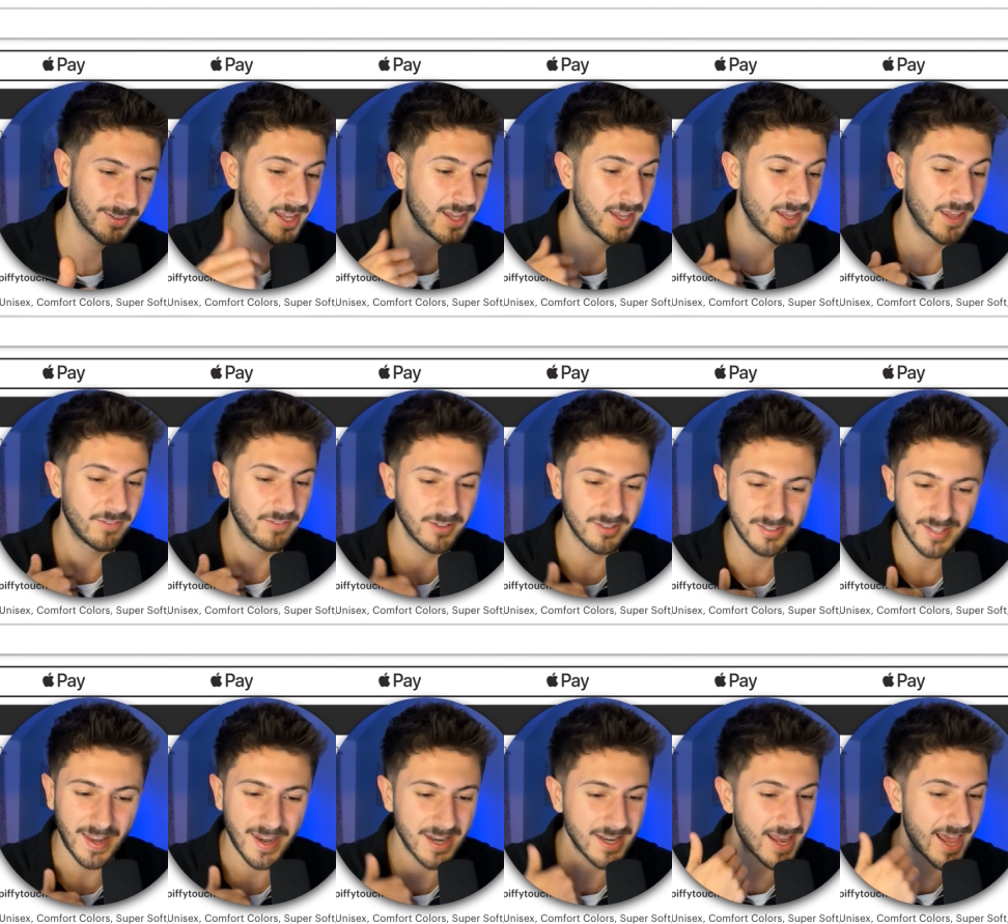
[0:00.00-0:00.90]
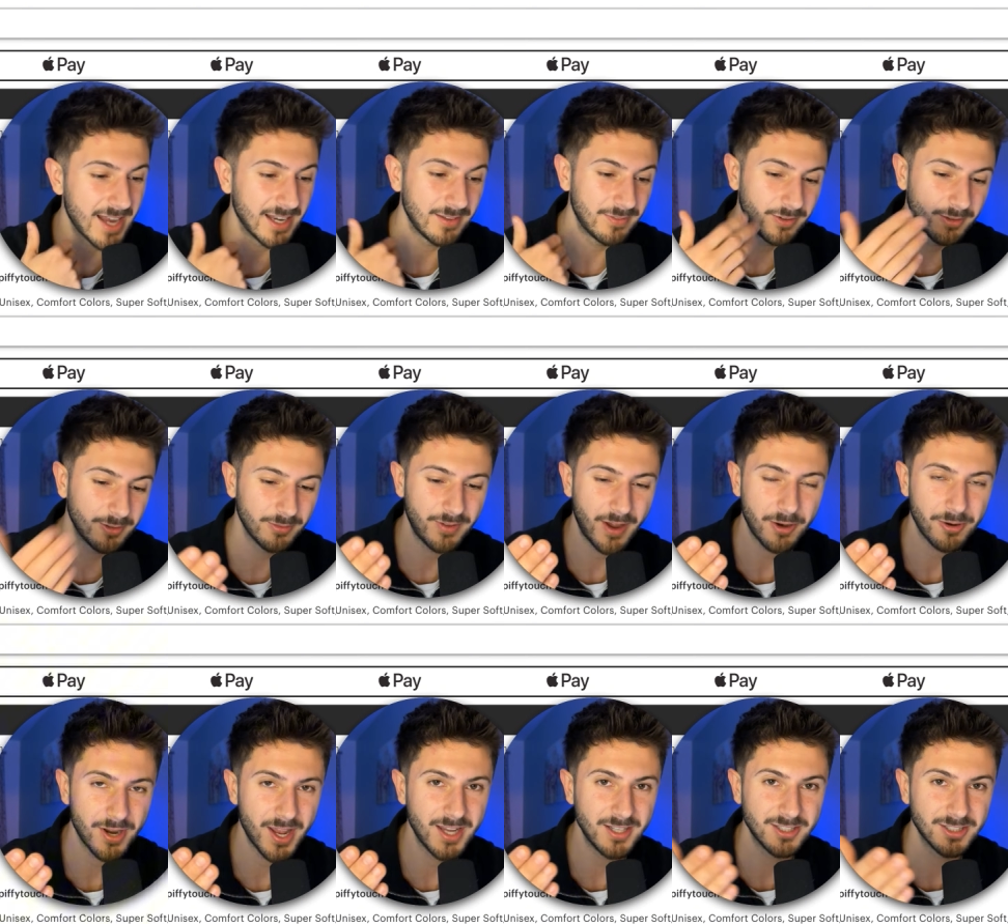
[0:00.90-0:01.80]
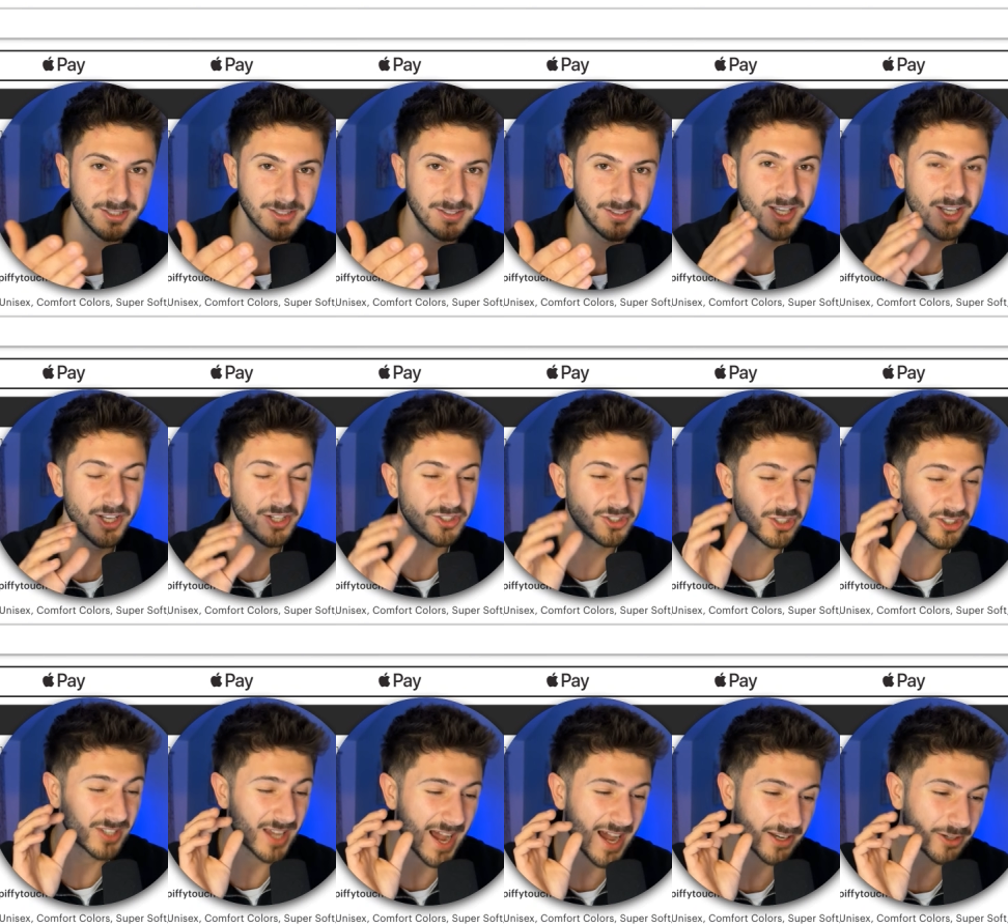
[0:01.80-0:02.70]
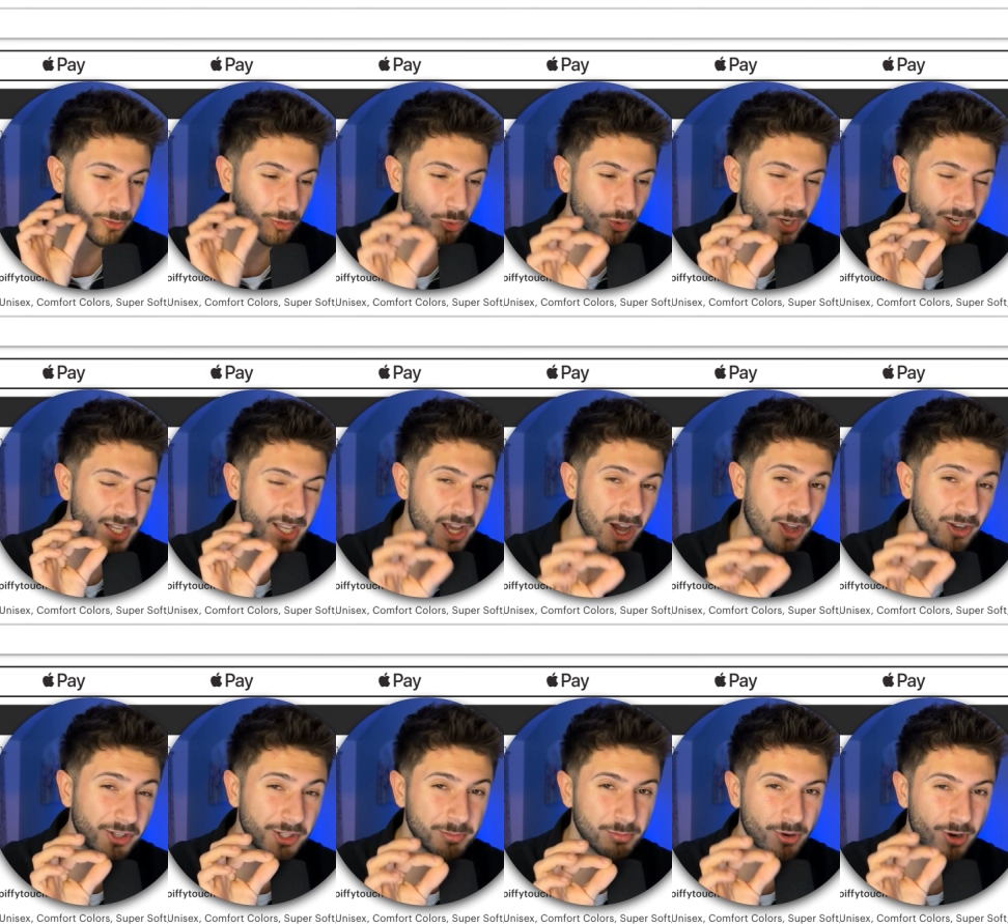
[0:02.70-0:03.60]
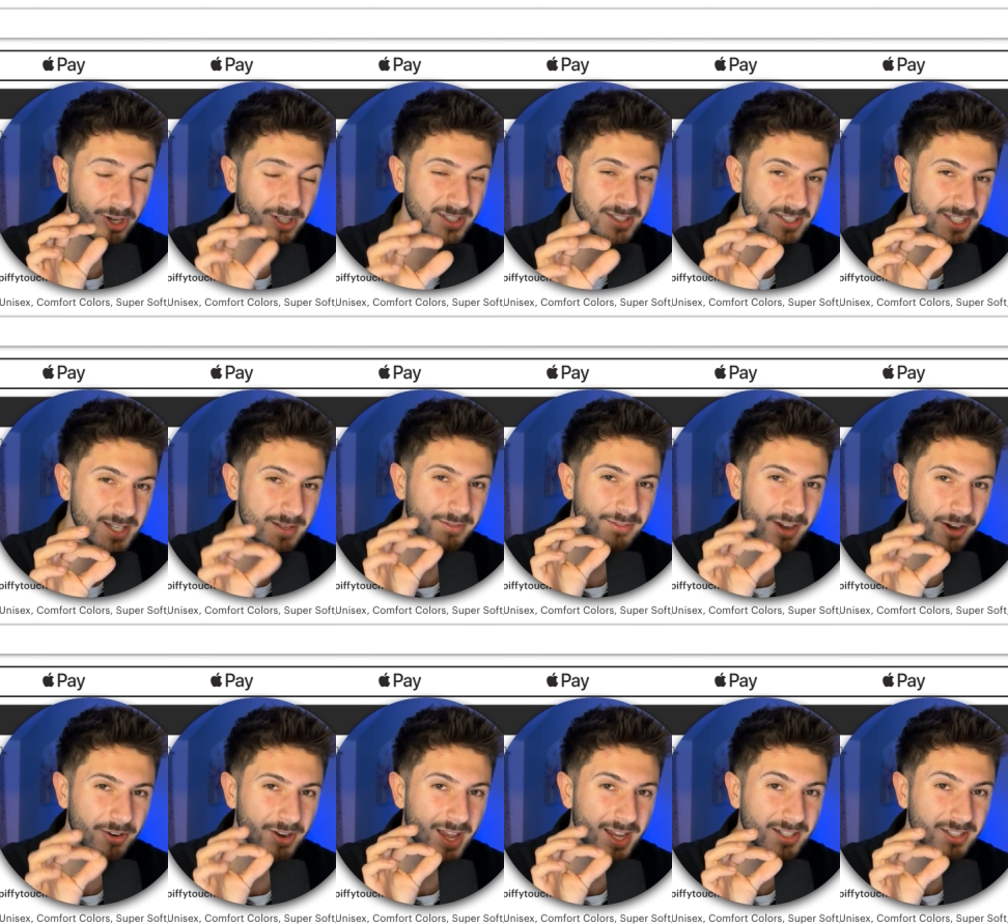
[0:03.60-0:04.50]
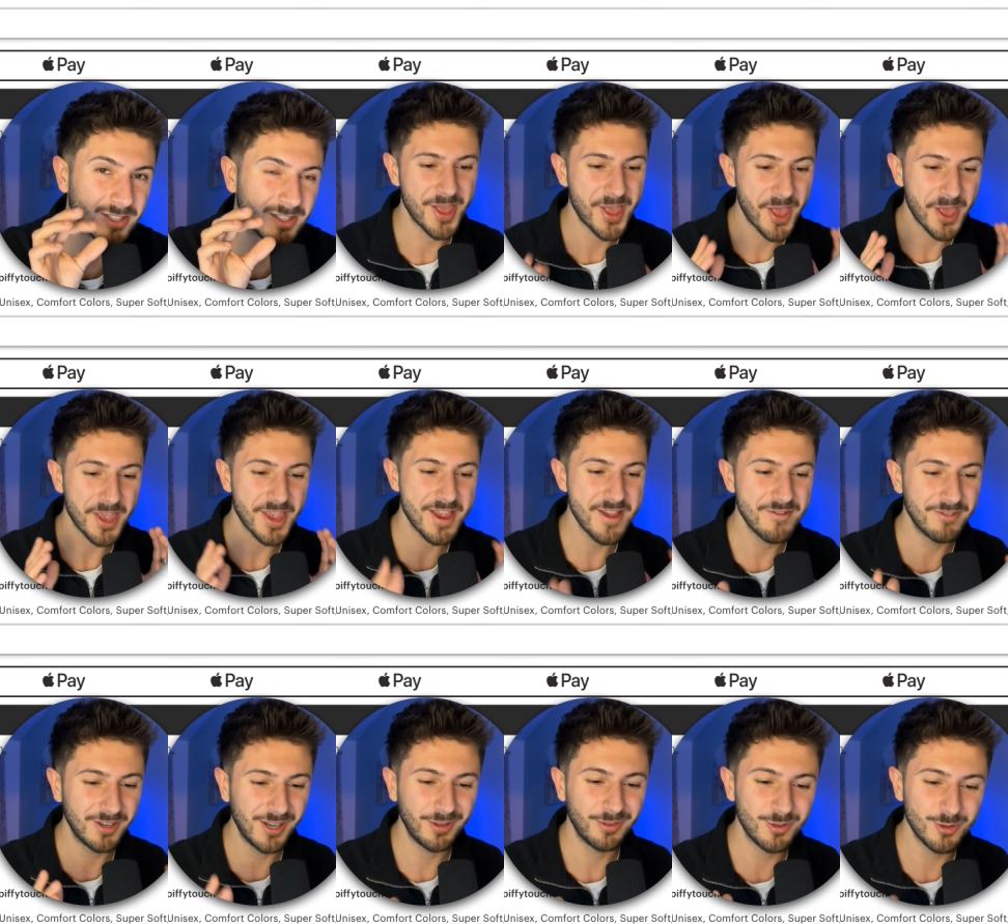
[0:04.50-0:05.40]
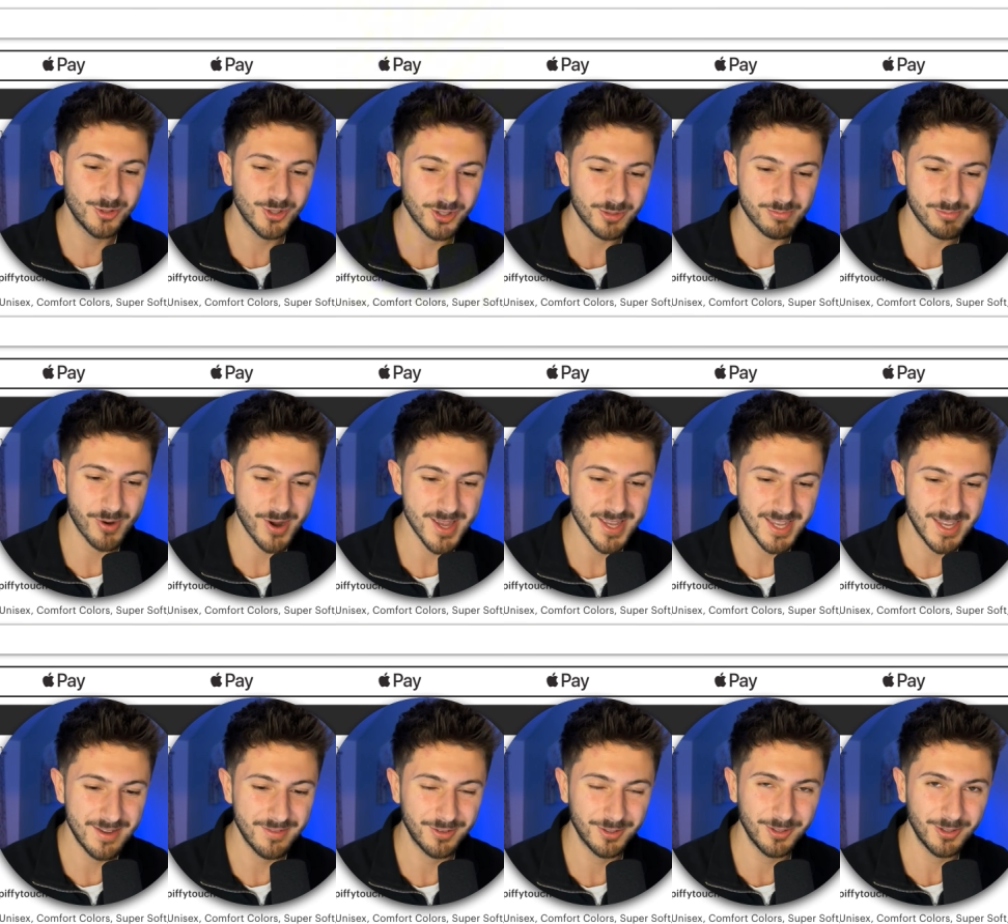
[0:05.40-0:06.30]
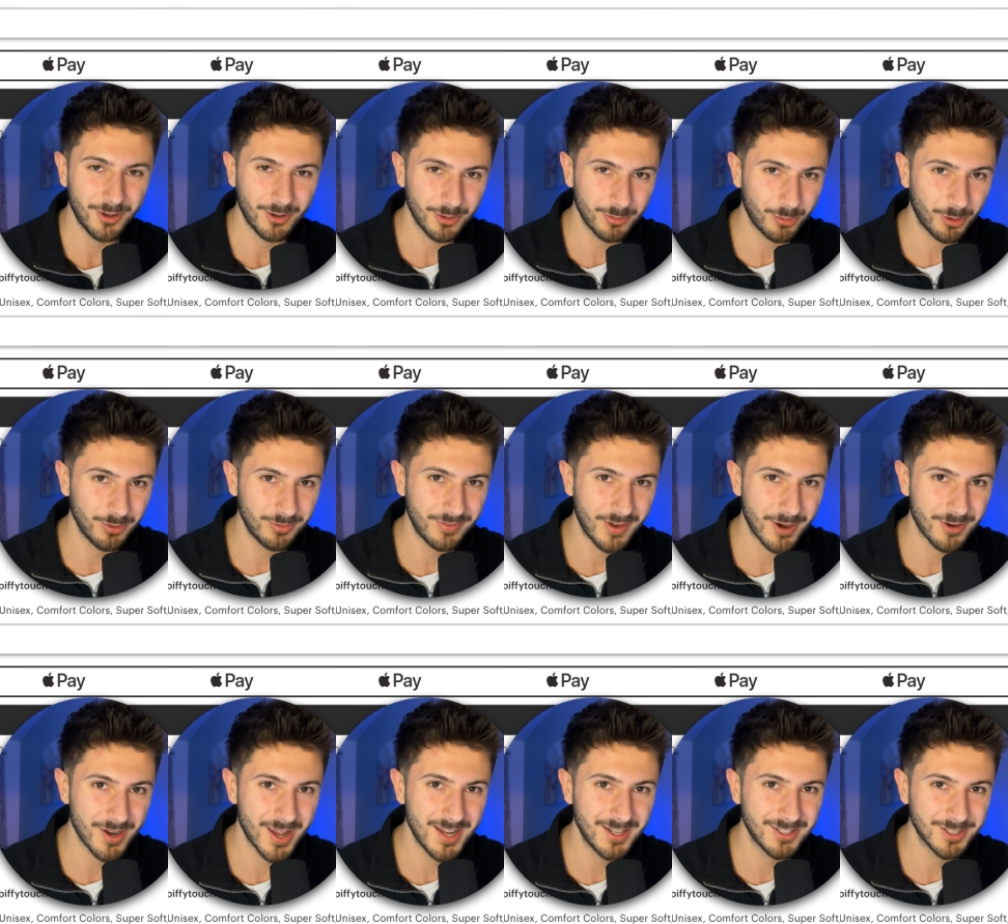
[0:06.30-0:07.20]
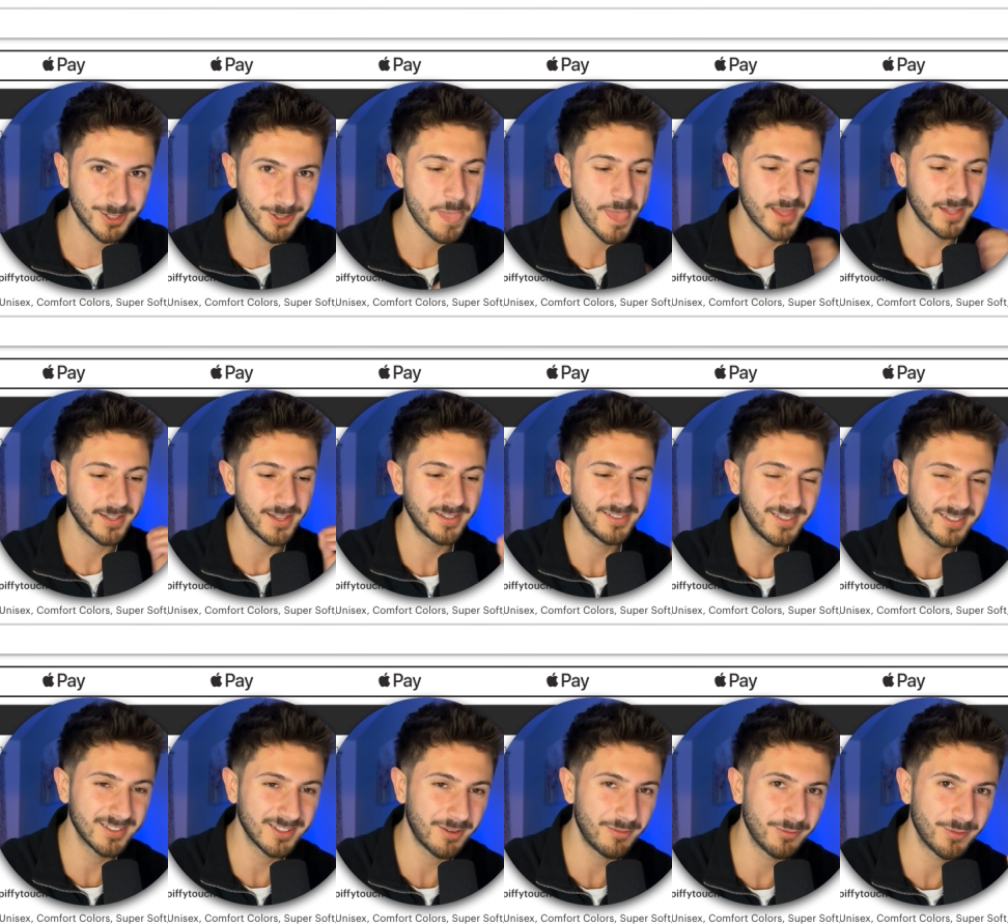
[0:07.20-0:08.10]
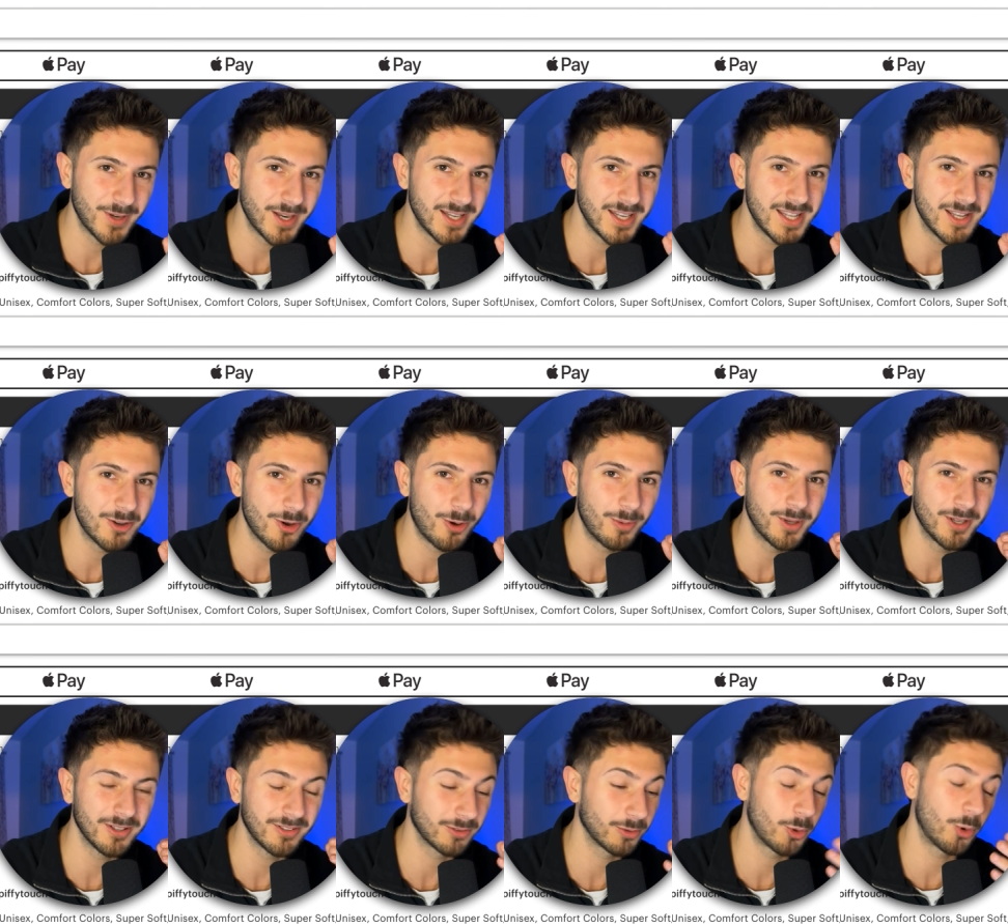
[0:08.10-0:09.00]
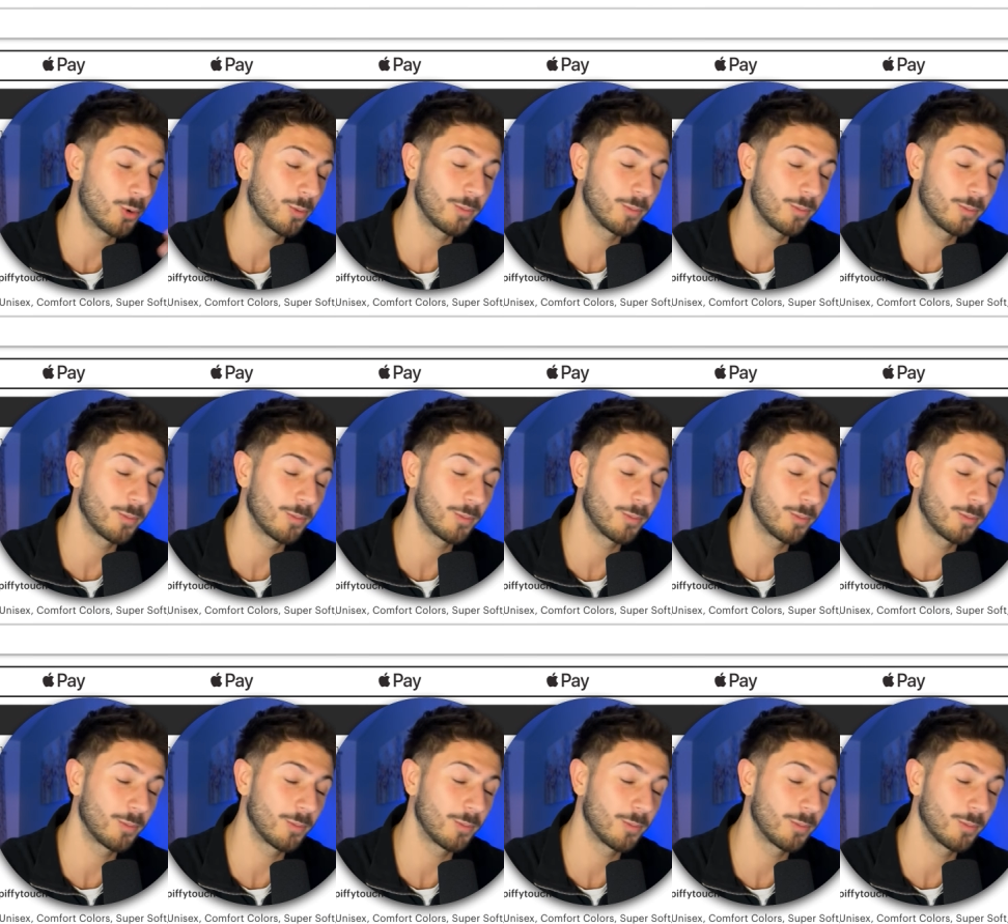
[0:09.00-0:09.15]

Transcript: If you're selling anything to variations, just add a really underpriced cheap variation. Even if you just break even on one variation, this is something in e-commerce or